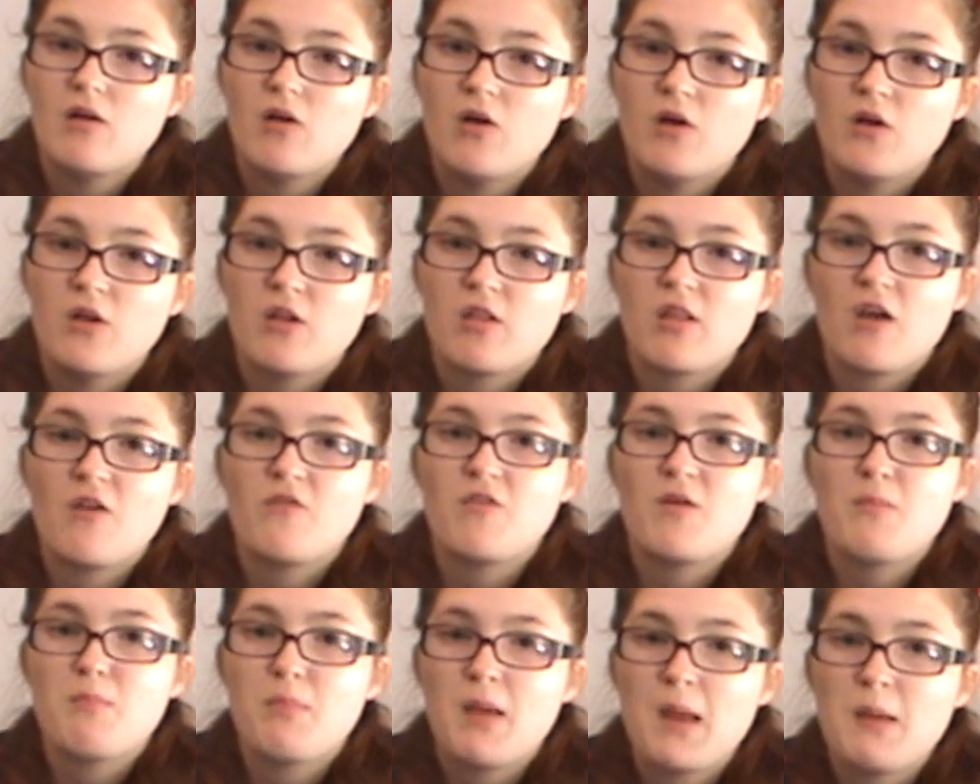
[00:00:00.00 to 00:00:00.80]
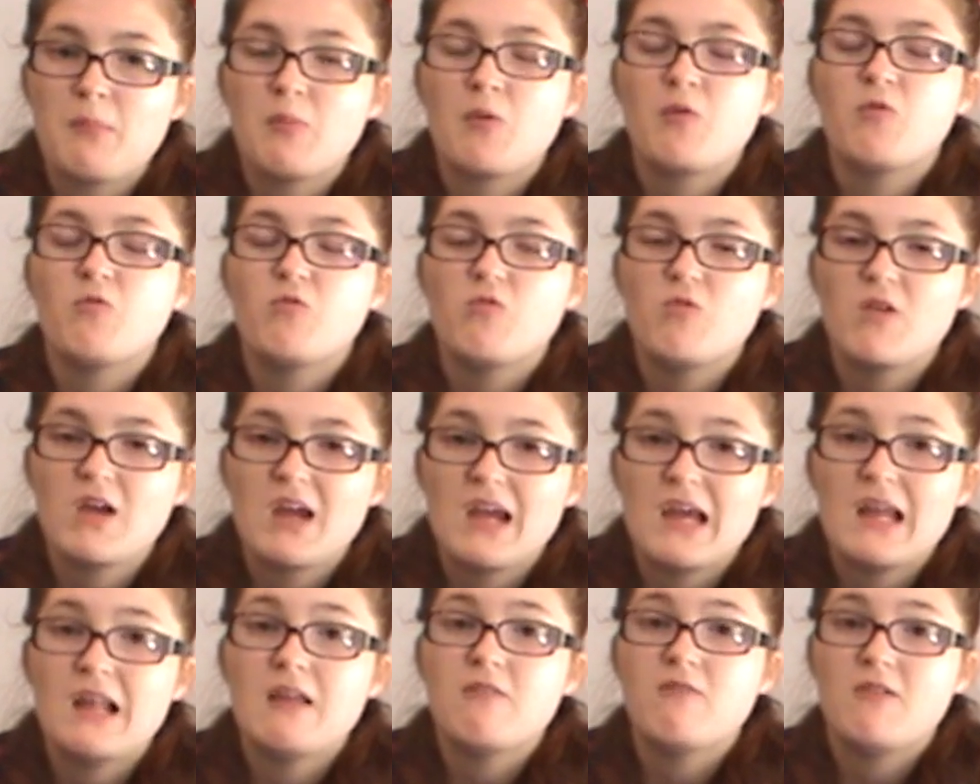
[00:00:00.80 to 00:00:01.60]
honestly, I think people
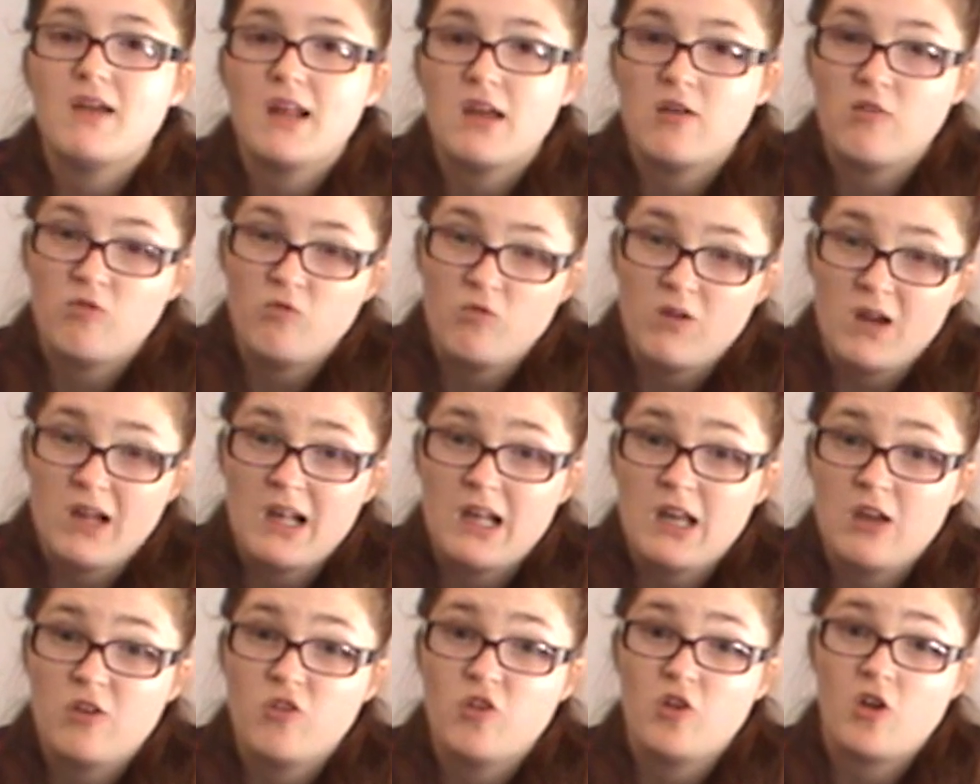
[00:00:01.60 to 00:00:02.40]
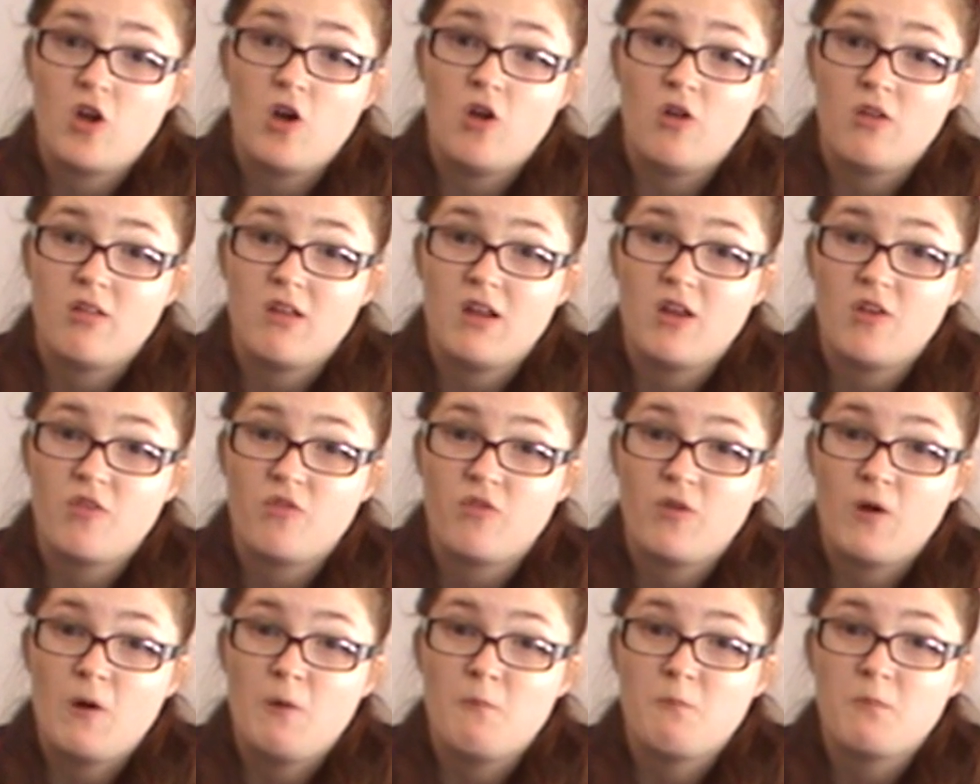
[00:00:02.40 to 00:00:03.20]
really, really, really should go and see this
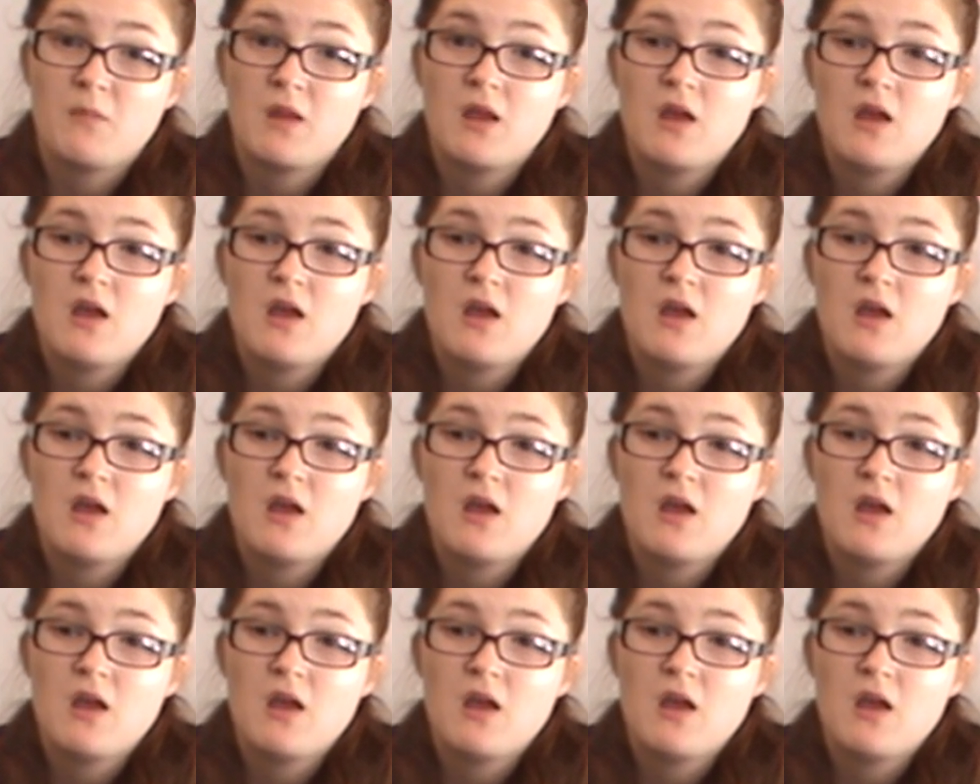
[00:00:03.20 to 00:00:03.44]
film,